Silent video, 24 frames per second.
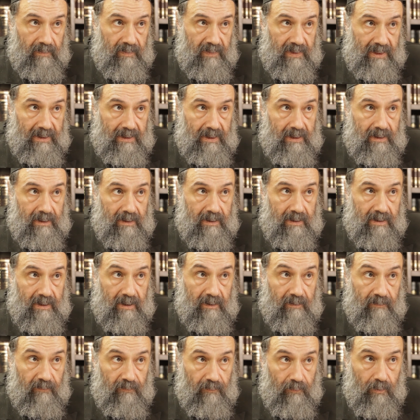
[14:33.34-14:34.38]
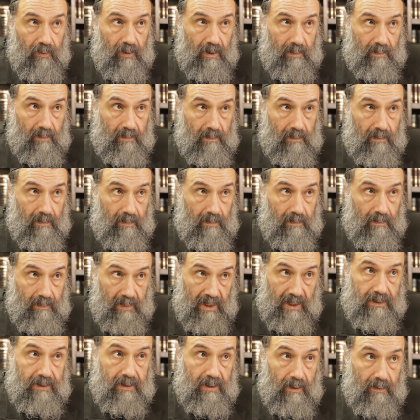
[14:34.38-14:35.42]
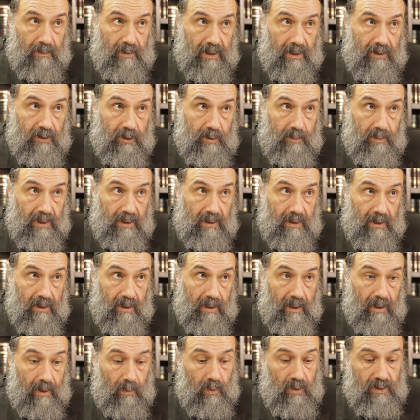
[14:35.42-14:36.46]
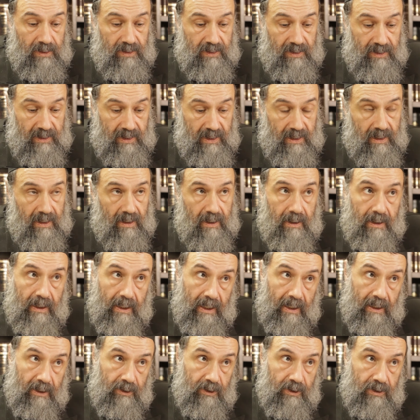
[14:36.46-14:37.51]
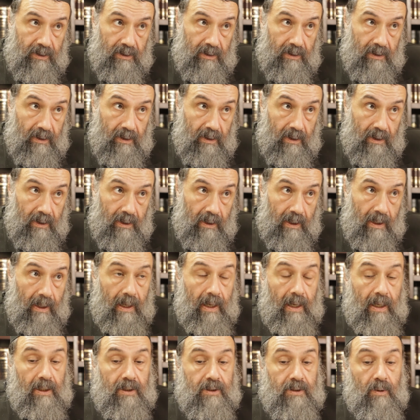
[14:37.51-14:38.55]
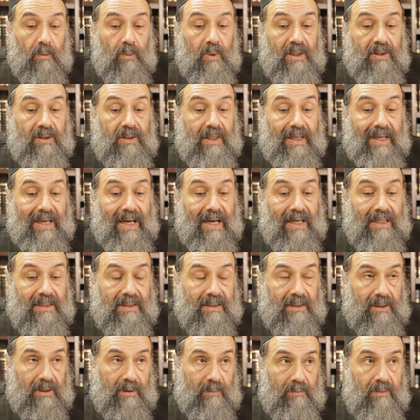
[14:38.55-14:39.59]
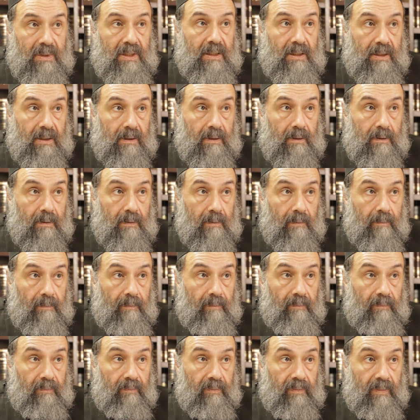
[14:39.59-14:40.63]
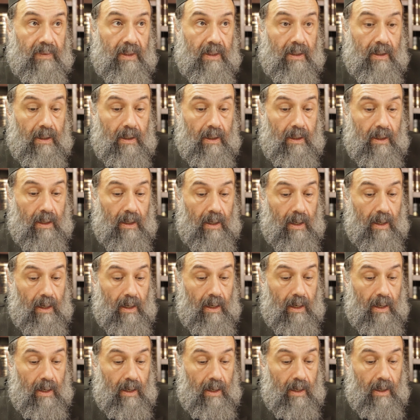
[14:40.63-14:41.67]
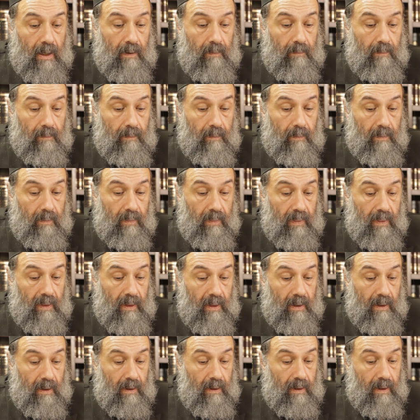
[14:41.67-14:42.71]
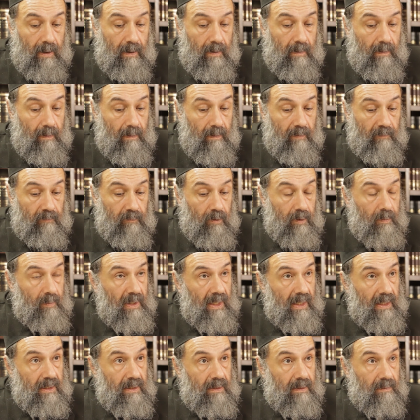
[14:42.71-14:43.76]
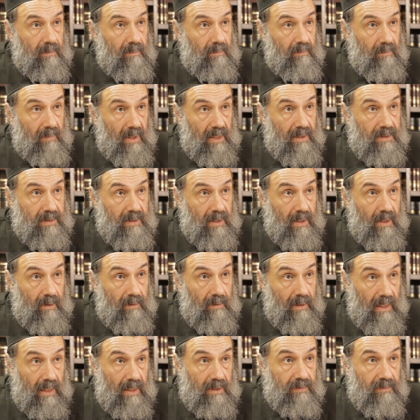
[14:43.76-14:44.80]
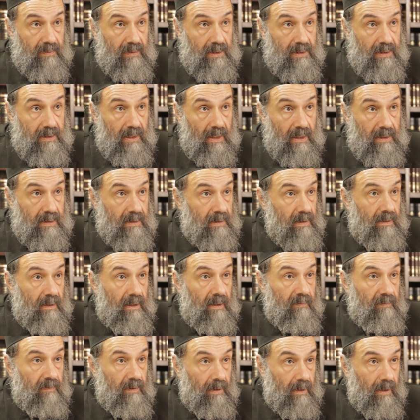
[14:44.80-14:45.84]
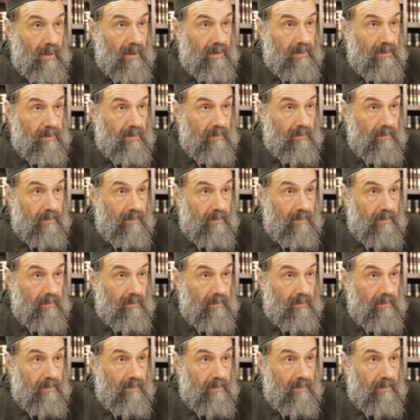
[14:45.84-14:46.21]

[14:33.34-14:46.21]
They didn't inform Moscow KGB. It was their action. So when they asked me for my Moscow address, I said I forgot.